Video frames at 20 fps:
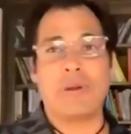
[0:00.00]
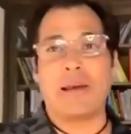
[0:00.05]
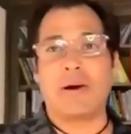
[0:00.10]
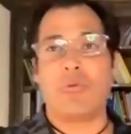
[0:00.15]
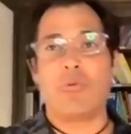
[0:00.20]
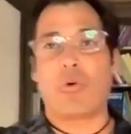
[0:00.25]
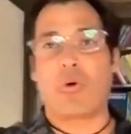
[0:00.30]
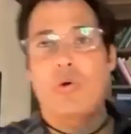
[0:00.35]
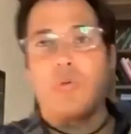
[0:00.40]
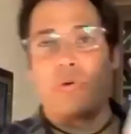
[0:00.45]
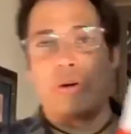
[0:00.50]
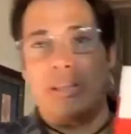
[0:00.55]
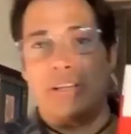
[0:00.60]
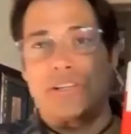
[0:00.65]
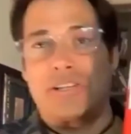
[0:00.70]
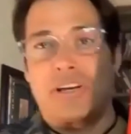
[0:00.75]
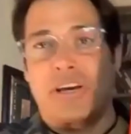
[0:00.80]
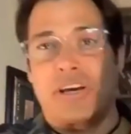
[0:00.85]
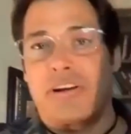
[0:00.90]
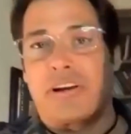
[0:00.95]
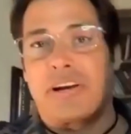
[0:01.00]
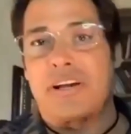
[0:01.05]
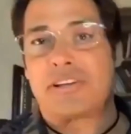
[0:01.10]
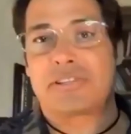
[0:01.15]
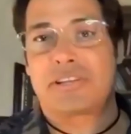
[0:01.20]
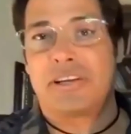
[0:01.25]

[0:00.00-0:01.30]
war with each other because